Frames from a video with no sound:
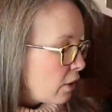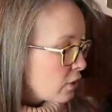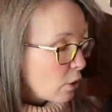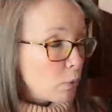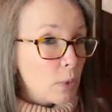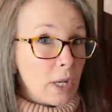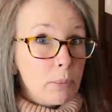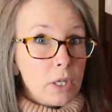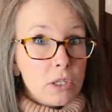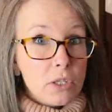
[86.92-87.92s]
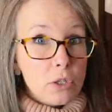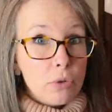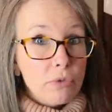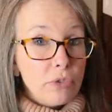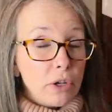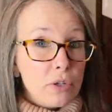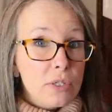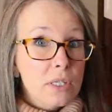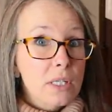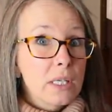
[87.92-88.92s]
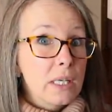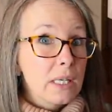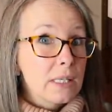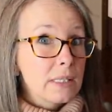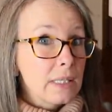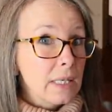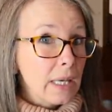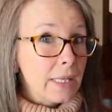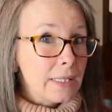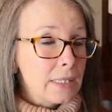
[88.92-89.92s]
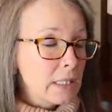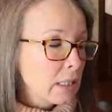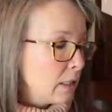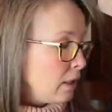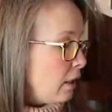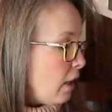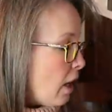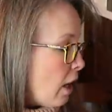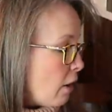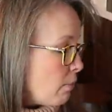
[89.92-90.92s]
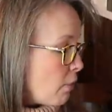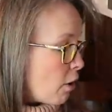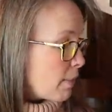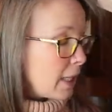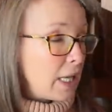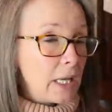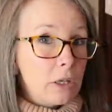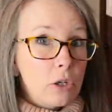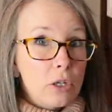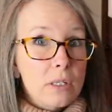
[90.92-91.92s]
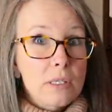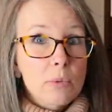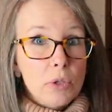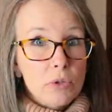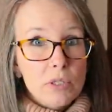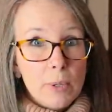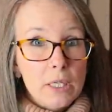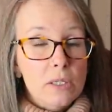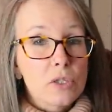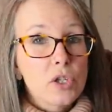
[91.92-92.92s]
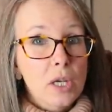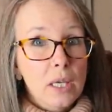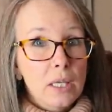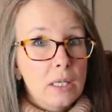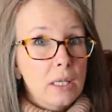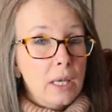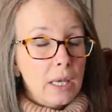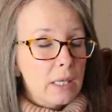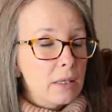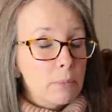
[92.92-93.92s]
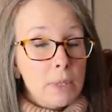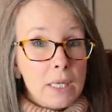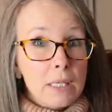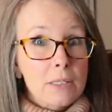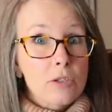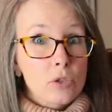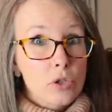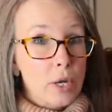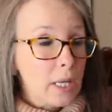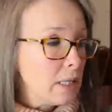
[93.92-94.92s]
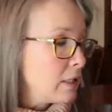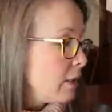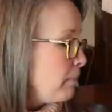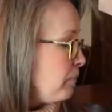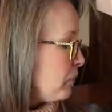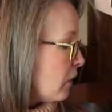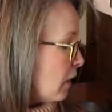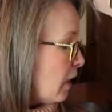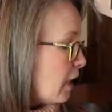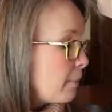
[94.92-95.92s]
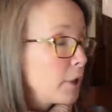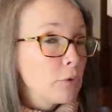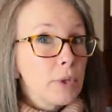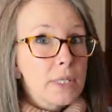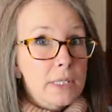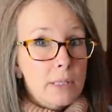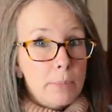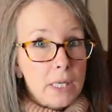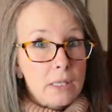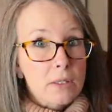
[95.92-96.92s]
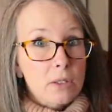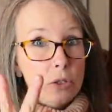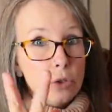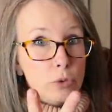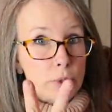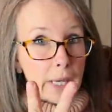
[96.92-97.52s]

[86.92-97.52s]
So what I'm gonna do first is get all my canned goods with respect to the chicken and the beans drained, and I'm gonna rinse the beans 2